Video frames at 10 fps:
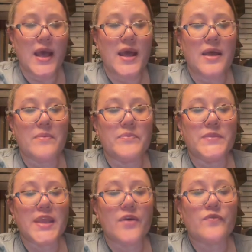
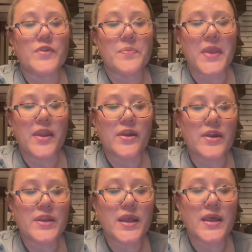Now for the
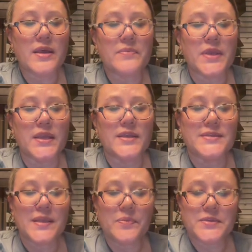paired
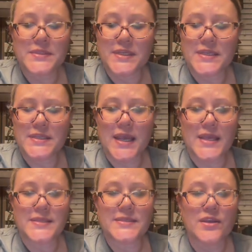samples
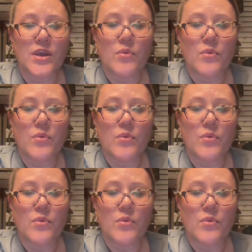t-test,